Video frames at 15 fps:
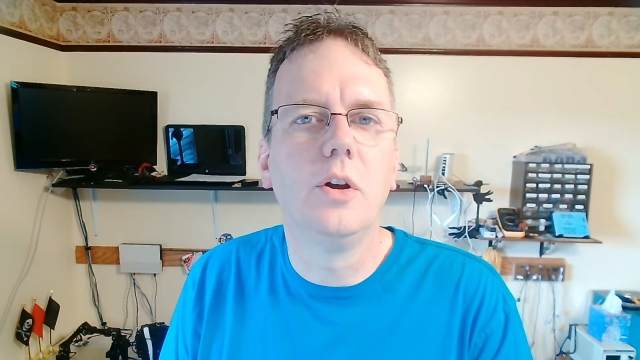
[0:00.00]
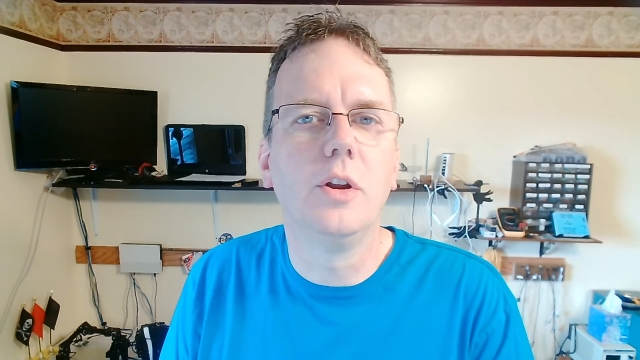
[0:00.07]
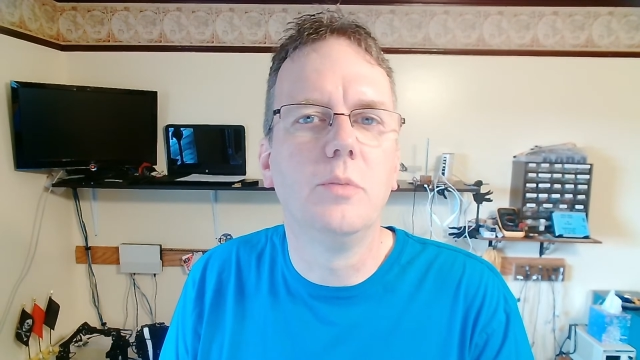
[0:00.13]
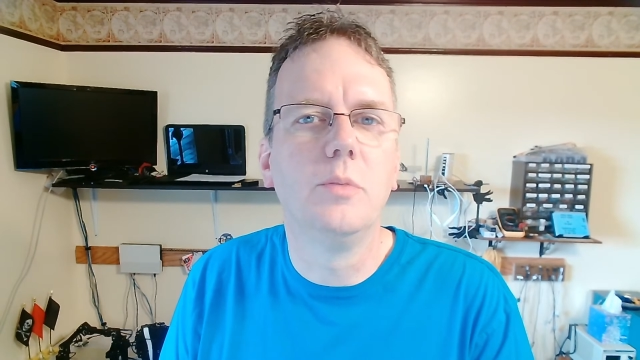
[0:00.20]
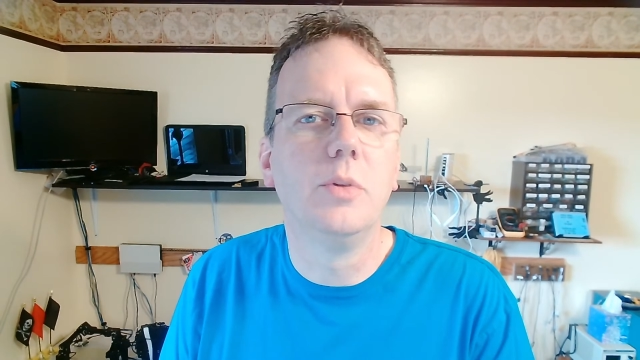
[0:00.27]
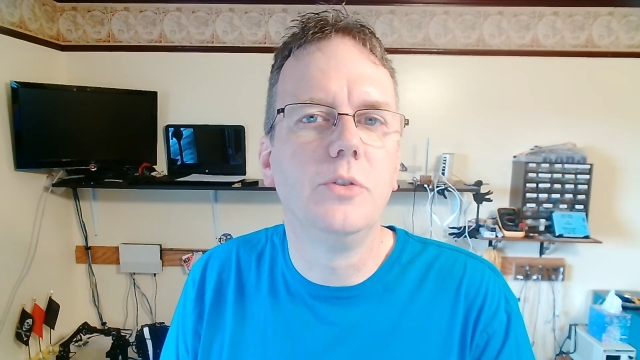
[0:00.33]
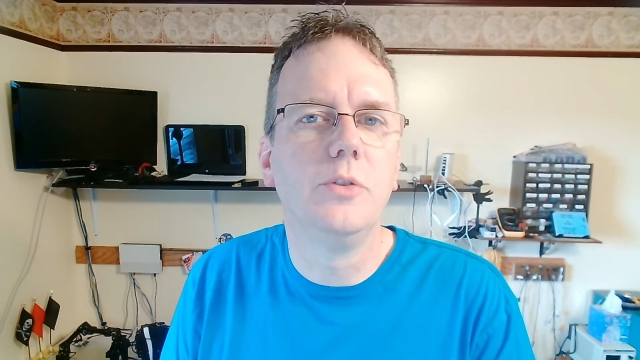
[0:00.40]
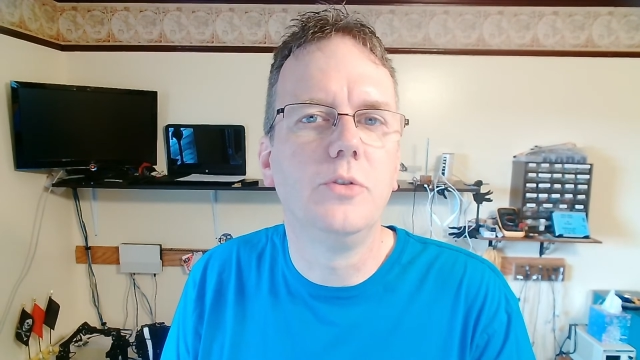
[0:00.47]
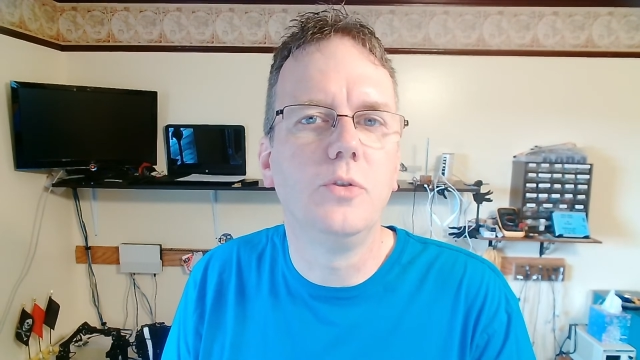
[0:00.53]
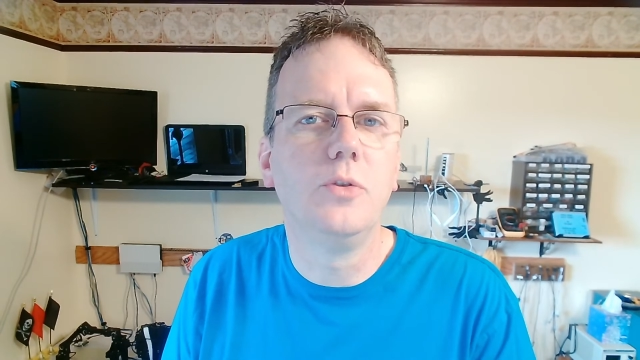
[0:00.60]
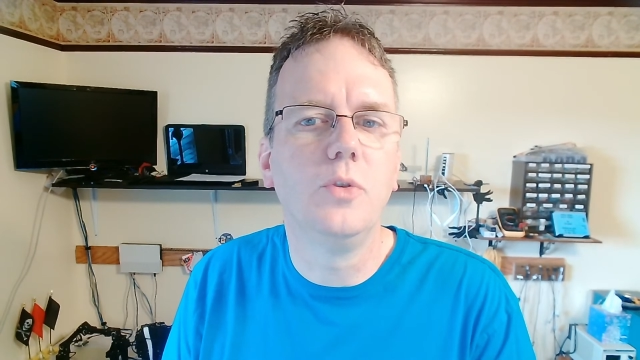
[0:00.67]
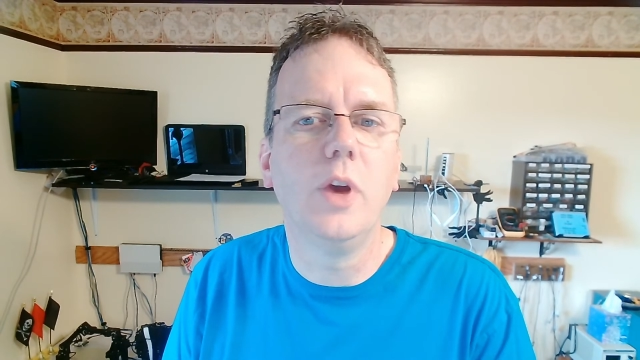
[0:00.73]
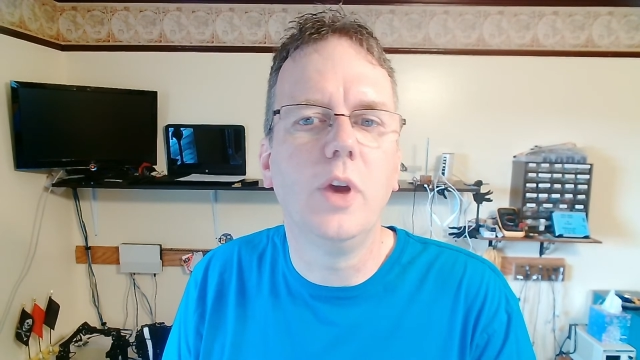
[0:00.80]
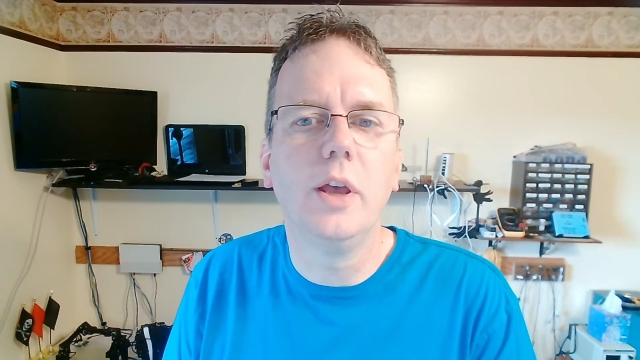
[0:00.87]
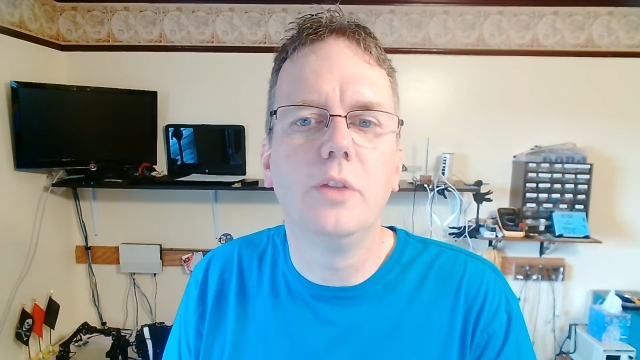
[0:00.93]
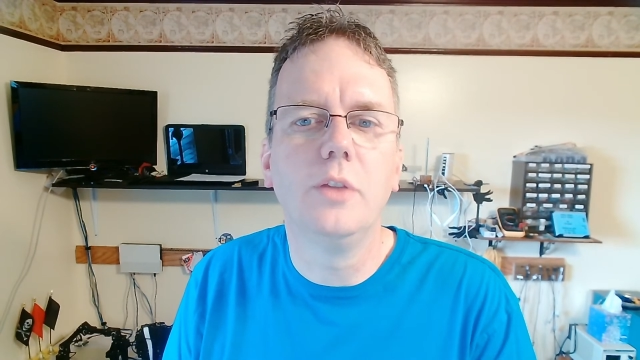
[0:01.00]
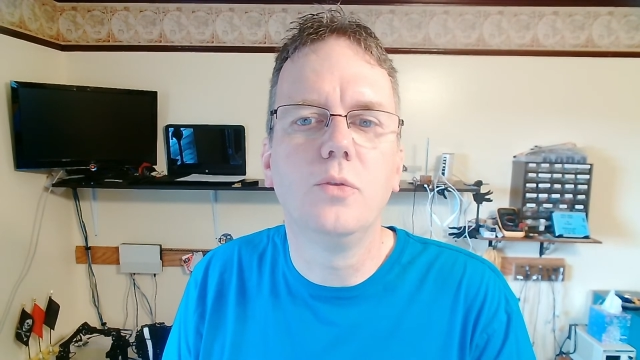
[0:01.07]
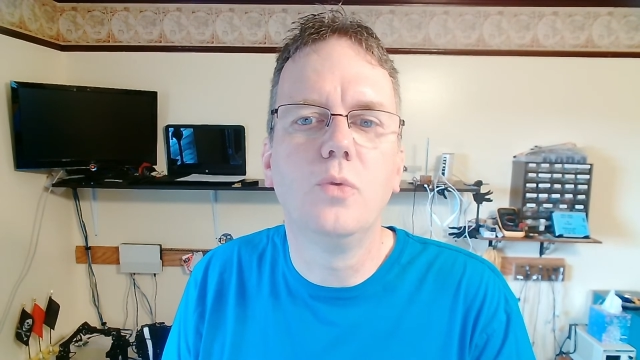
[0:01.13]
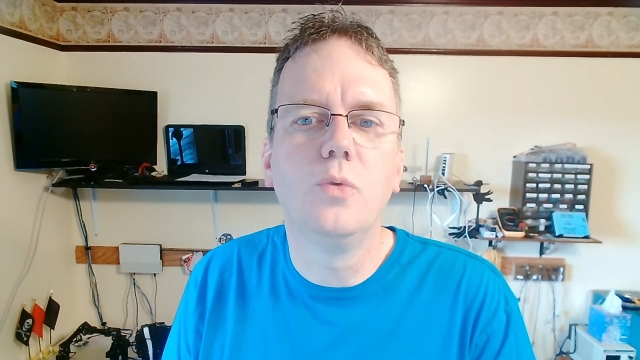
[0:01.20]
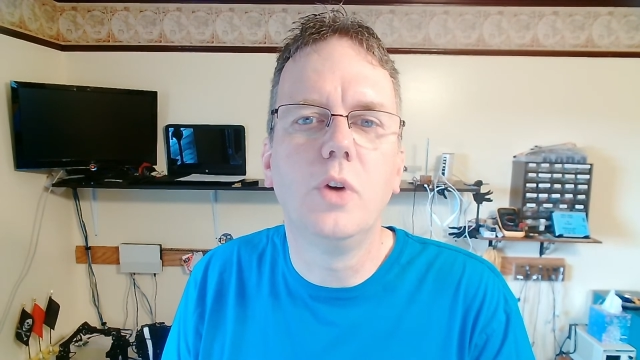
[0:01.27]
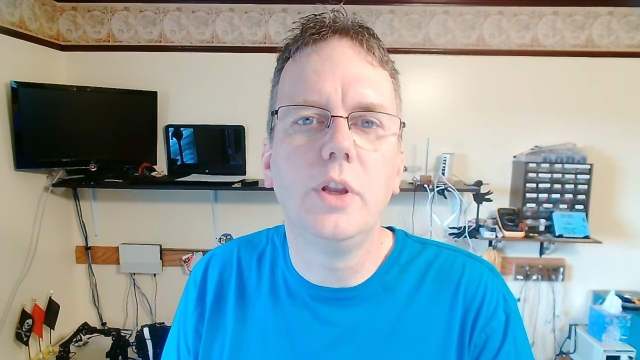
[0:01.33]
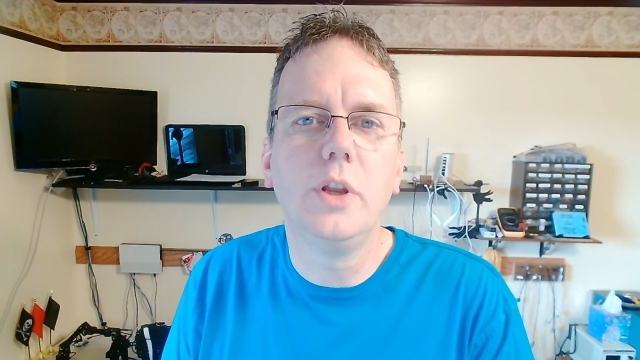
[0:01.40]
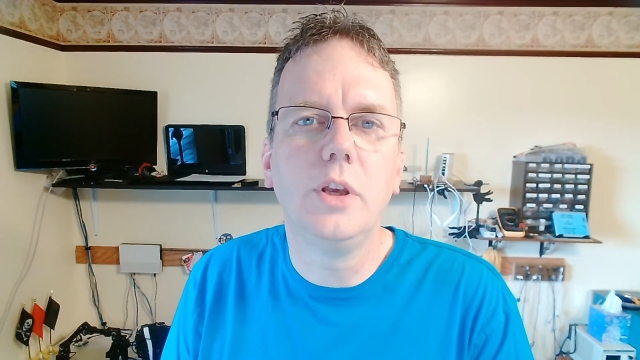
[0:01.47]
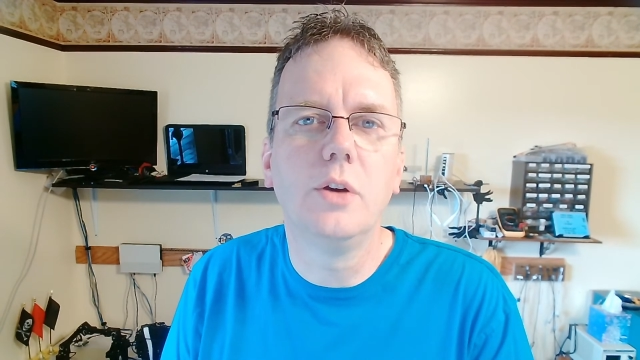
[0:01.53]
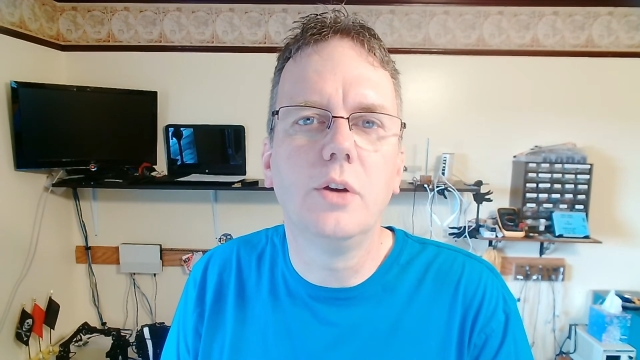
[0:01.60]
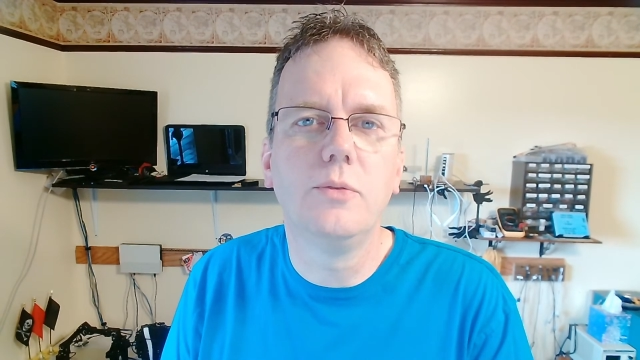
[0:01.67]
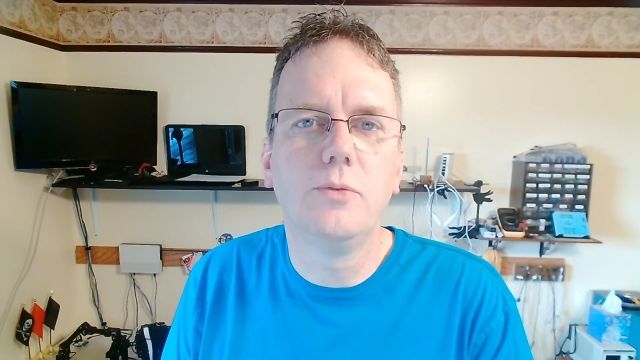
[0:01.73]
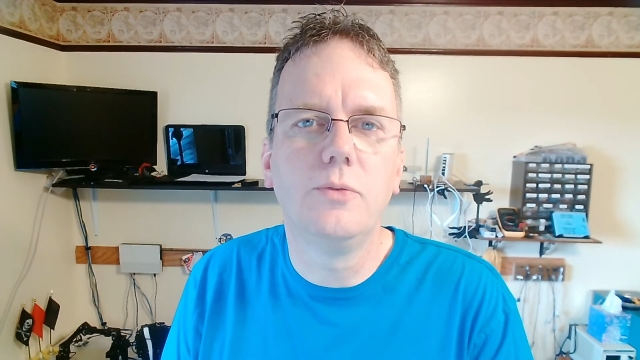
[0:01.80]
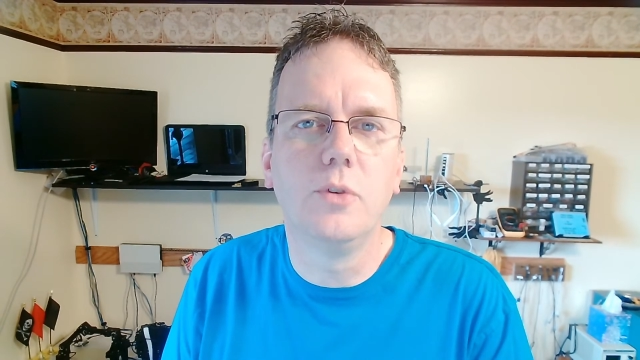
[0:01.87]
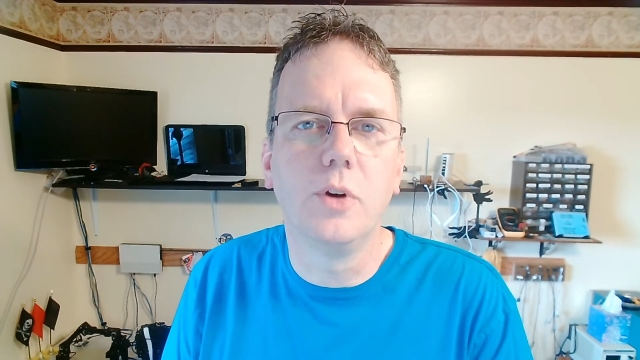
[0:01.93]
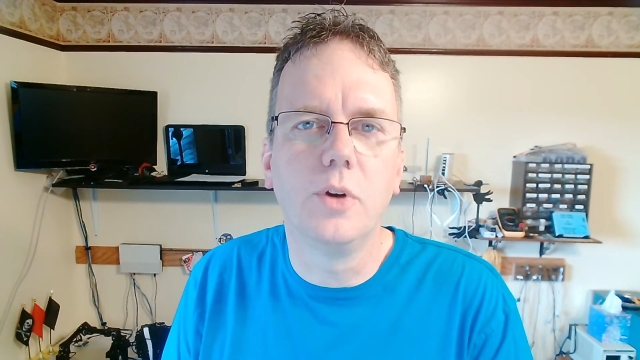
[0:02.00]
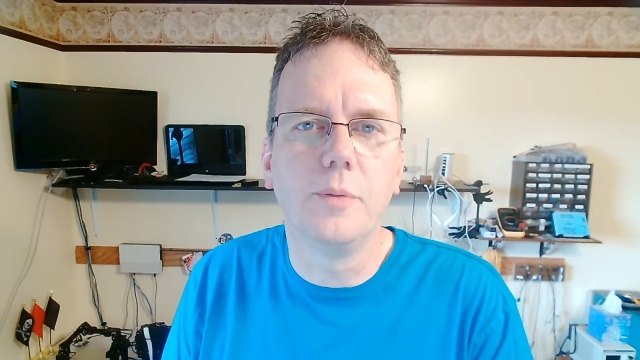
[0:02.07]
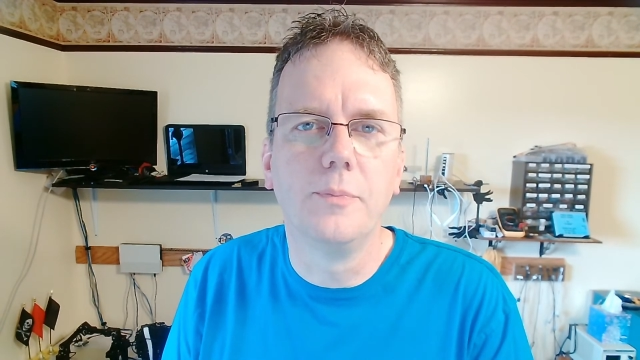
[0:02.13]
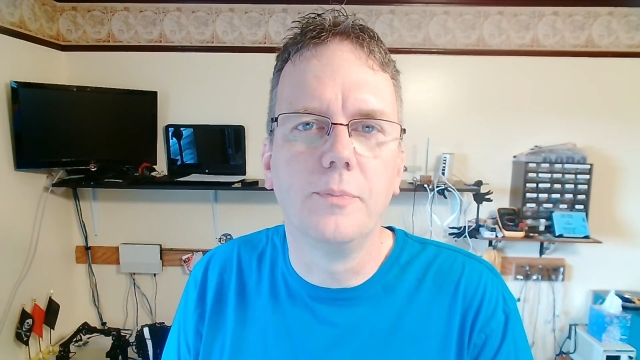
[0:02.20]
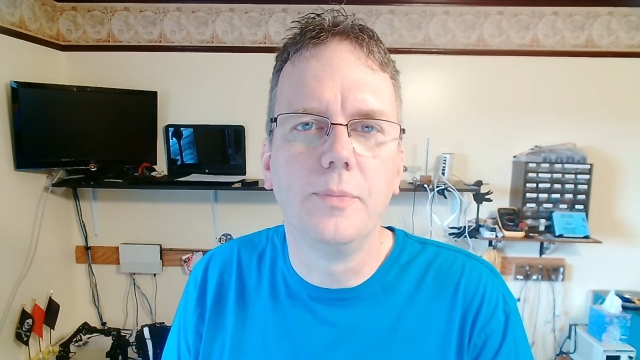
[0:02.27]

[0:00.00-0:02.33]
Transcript: Ubuntu 20.04.